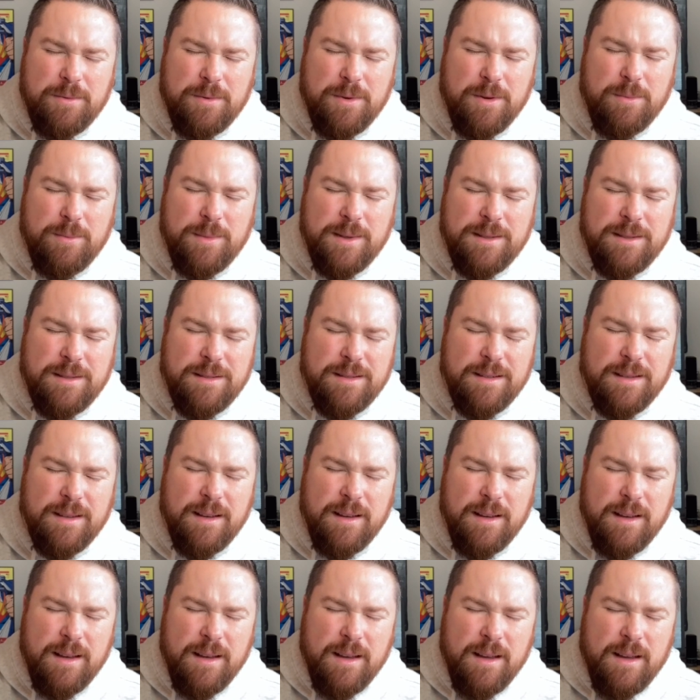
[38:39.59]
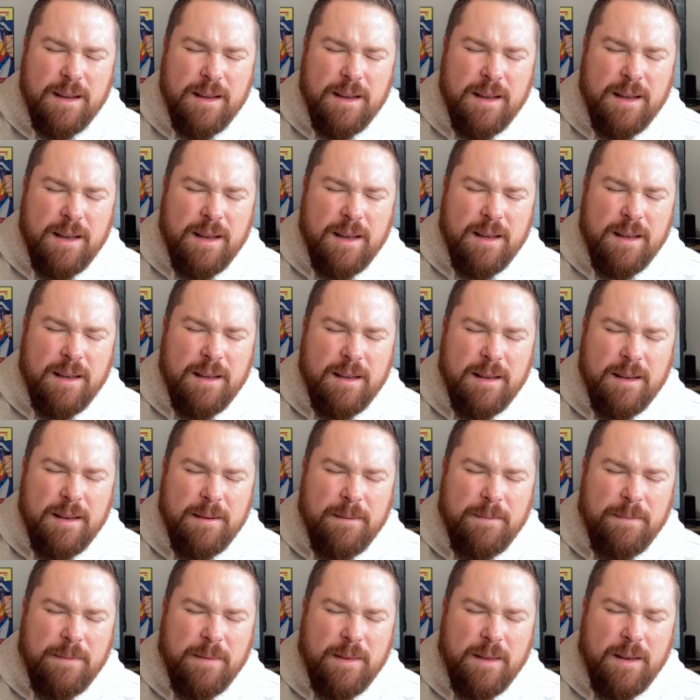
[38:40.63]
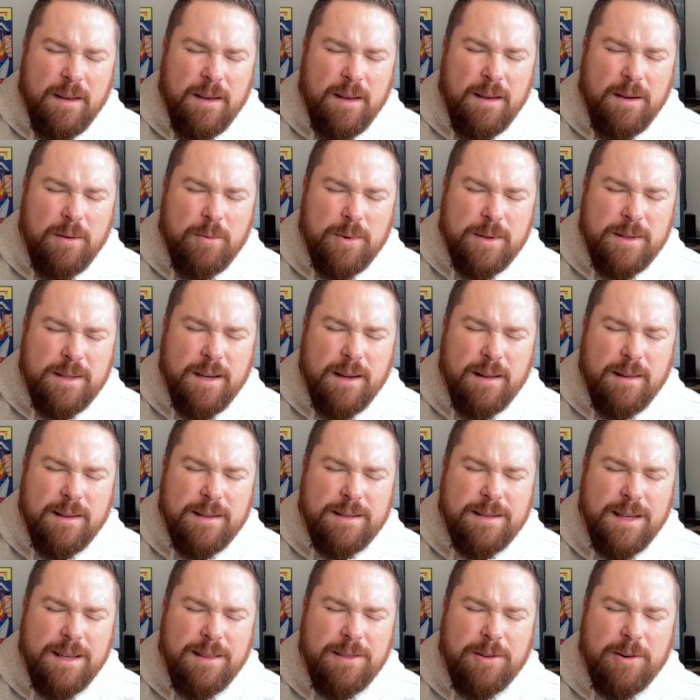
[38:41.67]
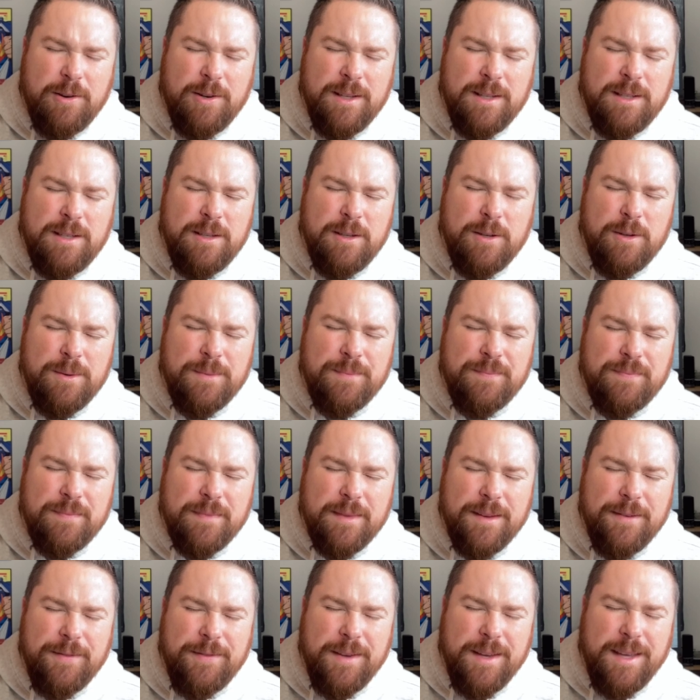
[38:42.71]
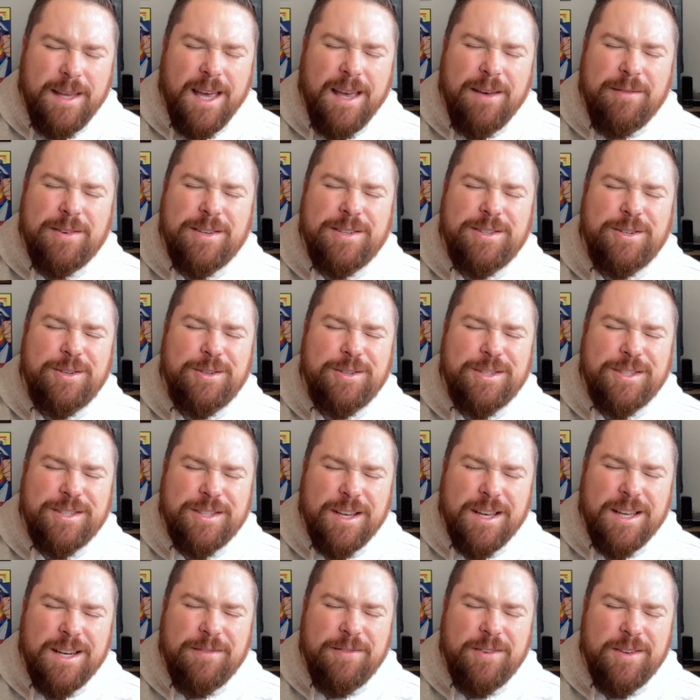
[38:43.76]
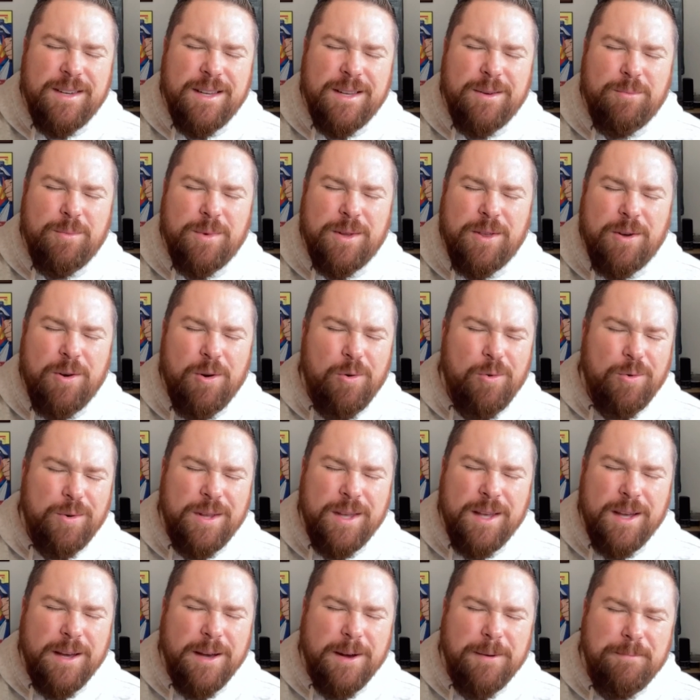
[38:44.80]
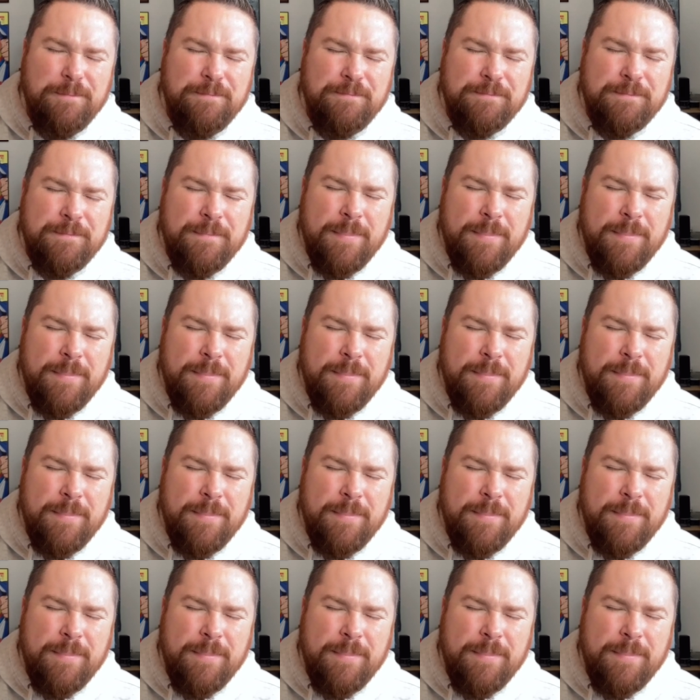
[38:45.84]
Romans 8 would tell us, 832, if you gave us your son, if you didn't withhold him,